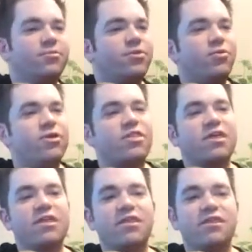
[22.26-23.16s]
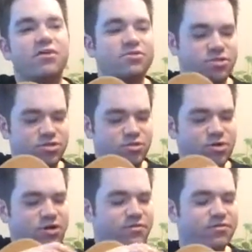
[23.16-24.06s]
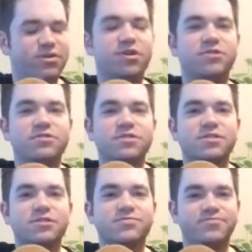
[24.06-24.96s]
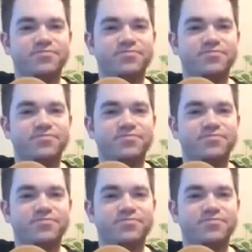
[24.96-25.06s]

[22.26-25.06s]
But within those 12 notes,